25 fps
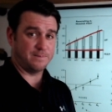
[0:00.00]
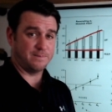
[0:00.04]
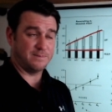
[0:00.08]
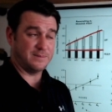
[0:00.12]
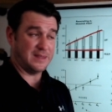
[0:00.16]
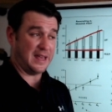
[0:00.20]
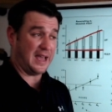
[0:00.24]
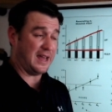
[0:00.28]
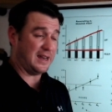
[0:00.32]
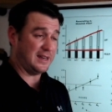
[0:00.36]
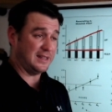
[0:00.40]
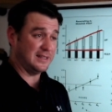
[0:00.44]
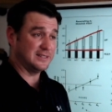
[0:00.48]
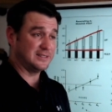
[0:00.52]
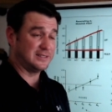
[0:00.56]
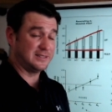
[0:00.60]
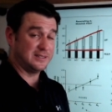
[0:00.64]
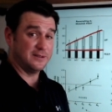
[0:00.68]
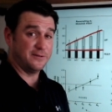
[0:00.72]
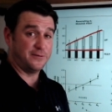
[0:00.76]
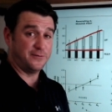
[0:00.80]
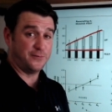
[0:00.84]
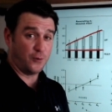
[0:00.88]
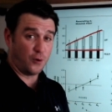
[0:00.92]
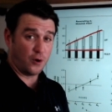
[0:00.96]
That is
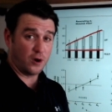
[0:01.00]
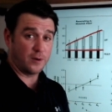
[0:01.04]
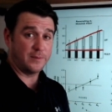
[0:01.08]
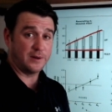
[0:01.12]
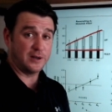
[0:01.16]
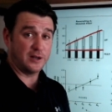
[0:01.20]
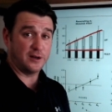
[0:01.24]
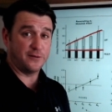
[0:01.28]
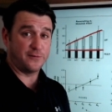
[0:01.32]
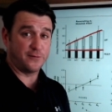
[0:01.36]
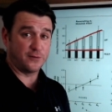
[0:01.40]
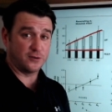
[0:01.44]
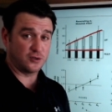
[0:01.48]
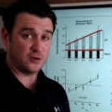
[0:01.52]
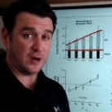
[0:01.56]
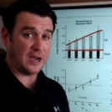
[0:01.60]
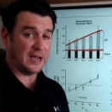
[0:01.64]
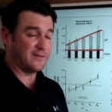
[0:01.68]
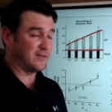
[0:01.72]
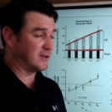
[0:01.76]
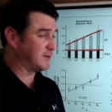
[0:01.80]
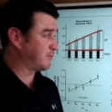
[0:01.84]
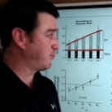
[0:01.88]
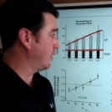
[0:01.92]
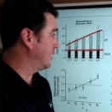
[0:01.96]
the formula for
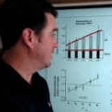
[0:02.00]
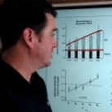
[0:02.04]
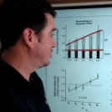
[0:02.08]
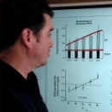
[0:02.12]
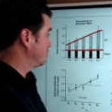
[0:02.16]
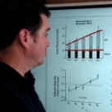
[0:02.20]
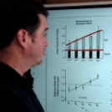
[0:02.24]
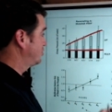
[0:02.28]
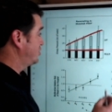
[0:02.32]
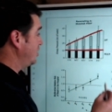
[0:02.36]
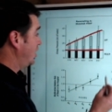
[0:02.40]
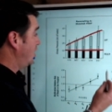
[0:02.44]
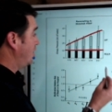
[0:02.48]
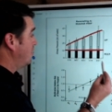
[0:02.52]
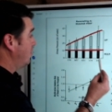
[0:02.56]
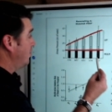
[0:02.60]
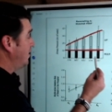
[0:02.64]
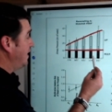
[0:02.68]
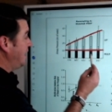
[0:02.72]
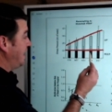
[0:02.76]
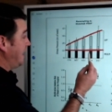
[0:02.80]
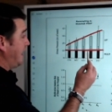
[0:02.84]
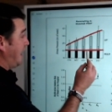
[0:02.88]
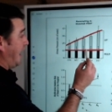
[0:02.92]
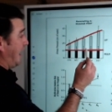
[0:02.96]
driving pressure.
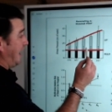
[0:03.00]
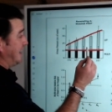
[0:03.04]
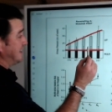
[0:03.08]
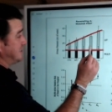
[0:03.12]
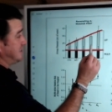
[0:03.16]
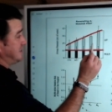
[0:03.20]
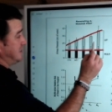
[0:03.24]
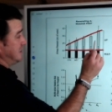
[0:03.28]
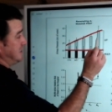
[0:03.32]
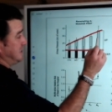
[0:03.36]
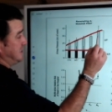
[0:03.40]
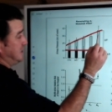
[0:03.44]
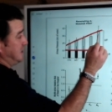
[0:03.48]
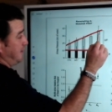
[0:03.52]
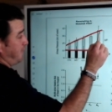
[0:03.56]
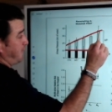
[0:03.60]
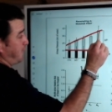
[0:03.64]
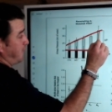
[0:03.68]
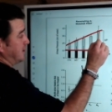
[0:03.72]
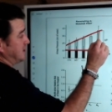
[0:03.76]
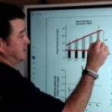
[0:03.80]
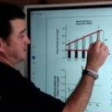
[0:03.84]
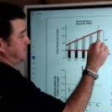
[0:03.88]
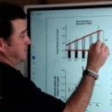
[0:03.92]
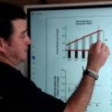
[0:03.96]
So, as the
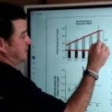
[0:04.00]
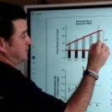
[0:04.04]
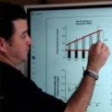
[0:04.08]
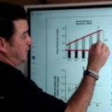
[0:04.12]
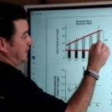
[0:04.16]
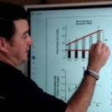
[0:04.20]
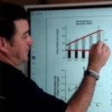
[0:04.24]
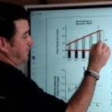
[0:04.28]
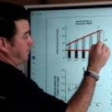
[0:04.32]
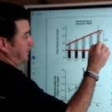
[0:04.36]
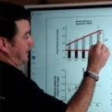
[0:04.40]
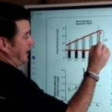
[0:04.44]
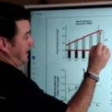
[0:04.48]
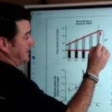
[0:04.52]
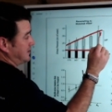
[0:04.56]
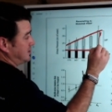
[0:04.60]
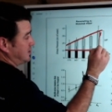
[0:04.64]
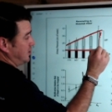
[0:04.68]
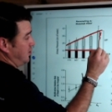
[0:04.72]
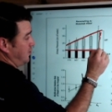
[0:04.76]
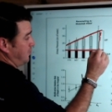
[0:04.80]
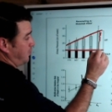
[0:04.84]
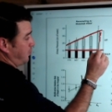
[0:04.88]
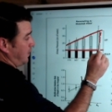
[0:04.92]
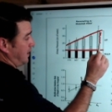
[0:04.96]
difference between
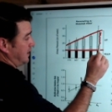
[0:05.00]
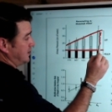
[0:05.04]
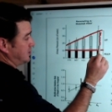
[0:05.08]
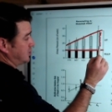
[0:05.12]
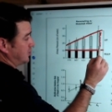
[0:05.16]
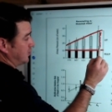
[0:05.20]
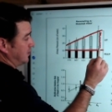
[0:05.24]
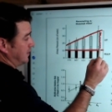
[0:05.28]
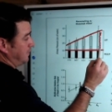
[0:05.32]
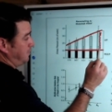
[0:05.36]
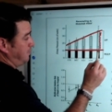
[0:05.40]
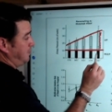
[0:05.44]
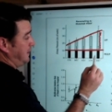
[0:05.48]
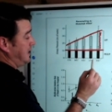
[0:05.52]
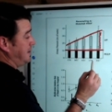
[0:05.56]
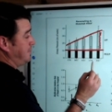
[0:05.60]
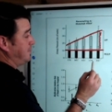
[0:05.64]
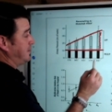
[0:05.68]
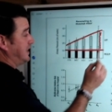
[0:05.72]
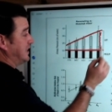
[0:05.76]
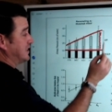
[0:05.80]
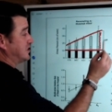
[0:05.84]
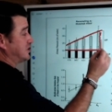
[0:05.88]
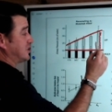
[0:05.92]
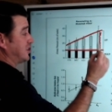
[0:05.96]
plateau pressure and
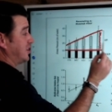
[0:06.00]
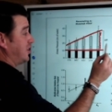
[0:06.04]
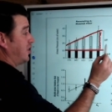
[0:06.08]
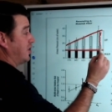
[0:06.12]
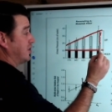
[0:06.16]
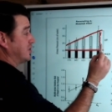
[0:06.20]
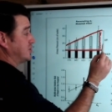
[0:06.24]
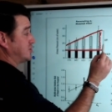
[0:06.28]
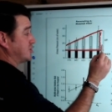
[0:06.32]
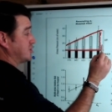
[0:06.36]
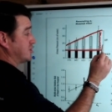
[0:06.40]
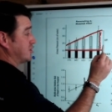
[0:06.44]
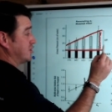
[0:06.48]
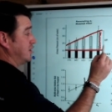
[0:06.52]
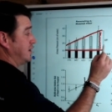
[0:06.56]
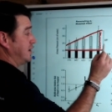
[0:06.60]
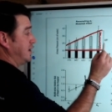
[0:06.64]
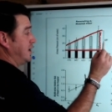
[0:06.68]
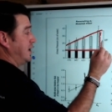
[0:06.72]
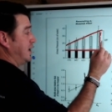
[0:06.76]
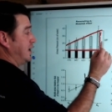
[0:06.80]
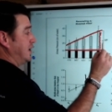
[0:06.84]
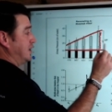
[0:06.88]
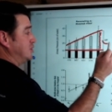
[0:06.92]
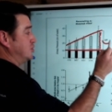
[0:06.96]
PEEP gets larger,
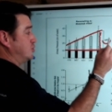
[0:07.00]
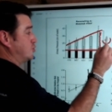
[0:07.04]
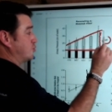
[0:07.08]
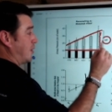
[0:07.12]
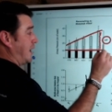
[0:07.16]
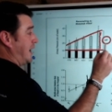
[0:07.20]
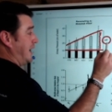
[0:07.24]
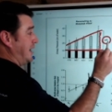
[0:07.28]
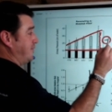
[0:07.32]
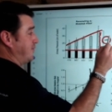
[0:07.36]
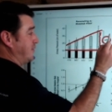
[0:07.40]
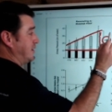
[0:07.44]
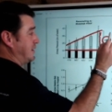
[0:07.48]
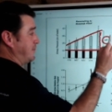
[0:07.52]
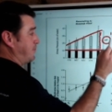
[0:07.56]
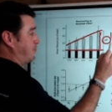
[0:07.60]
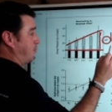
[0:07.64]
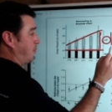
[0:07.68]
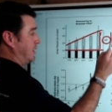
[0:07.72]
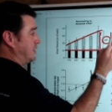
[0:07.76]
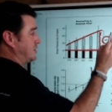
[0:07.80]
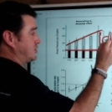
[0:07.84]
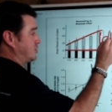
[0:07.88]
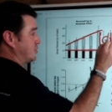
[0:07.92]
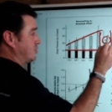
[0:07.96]
driving
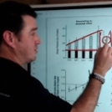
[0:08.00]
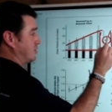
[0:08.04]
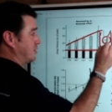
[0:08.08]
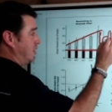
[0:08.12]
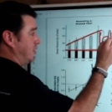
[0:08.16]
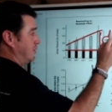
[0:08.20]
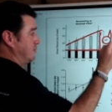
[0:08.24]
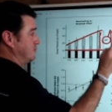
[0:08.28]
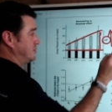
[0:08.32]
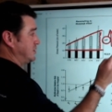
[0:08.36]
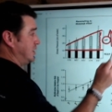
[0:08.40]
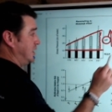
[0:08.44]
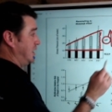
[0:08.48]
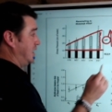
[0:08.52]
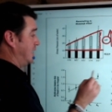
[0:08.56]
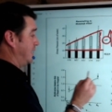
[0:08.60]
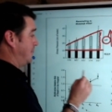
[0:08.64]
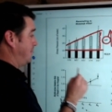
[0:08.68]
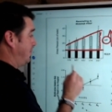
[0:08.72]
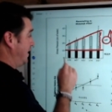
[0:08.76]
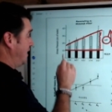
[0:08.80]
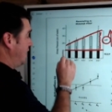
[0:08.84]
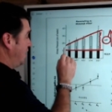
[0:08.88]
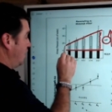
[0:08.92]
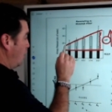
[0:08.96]
pressure goes
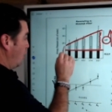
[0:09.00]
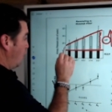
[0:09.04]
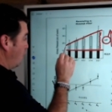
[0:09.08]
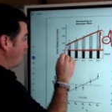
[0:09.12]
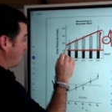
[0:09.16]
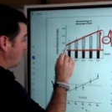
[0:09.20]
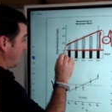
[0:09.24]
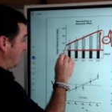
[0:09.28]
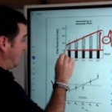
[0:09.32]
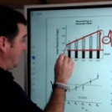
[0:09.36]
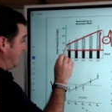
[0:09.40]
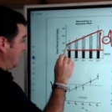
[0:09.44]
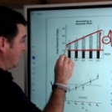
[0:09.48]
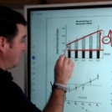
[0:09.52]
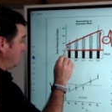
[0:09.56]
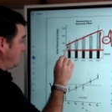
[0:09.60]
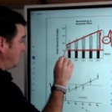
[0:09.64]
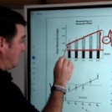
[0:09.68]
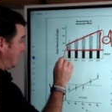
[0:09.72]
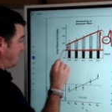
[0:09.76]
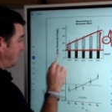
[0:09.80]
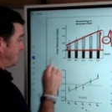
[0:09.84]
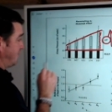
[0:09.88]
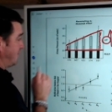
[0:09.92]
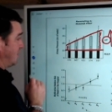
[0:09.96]
up. Over here, you
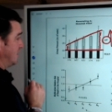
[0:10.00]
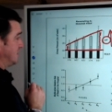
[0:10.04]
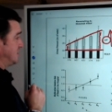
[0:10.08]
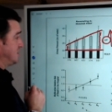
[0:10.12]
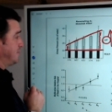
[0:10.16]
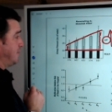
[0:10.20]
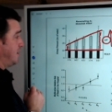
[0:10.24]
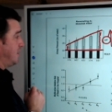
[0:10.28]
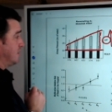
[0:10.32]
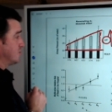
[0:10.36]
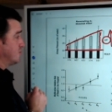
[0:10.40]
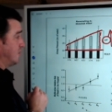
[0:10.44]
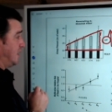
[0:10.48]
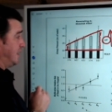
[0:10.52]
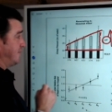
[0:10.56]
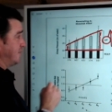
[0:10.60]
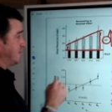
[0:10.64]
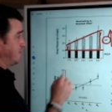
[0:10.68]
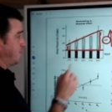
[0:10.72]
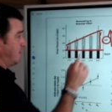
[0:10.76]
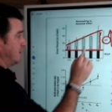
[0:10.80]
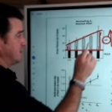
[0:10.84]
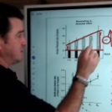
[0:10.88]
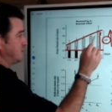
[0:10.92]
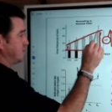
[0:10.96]
have a very small
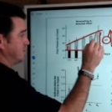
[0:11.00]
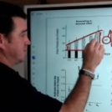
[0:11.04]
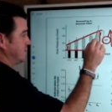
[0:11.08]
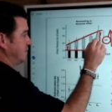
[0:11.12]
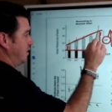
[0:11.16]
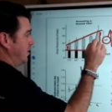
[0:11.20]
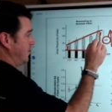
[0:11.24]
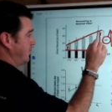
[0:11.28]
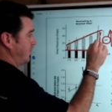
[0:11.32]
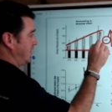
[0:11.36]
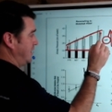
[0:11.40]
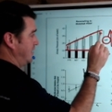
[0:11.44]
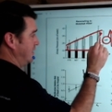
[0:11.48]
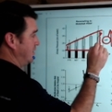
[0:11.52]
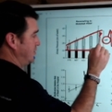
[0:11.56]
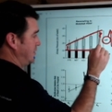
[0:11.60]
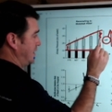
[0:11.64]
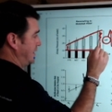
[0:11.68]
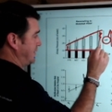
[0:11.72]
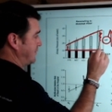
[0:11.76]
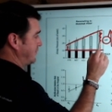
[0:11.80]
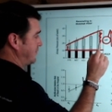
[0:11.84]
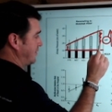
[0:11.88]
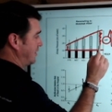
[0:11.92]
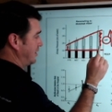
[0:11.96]
driving pressure. Over here, you
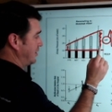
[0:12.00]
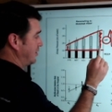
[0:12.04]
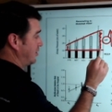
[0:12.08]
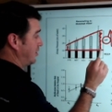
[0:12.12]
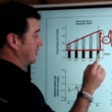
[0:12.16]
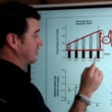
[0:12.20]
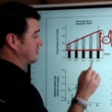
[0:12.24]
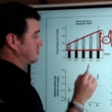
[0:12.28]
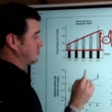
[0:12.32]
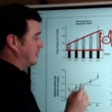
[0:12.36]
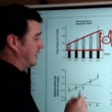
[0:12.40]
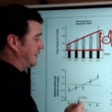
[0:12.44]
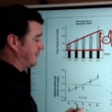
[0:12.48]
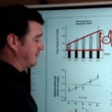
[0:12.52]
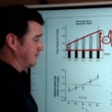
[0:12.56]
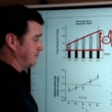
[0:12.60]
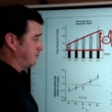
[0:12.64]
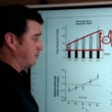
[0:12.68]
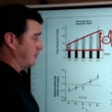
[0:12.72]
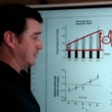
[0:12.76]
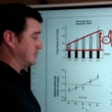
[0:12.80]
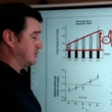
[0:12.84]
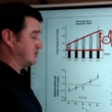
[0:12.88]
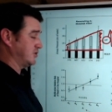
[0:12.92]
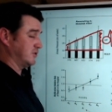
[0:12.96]
have a very large driving
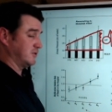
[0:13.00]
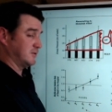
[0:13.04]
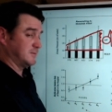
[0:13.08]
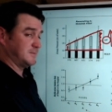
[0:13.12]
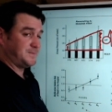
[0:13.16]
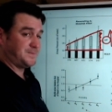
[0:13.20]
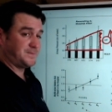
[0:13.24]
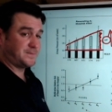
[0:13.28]
pressure.